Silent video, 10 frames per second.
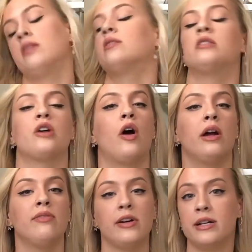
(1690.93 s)
The
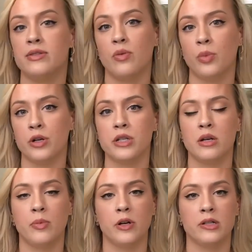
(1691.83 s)
scarring varies from person to
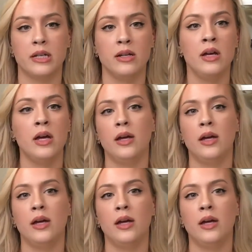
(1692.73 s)
person.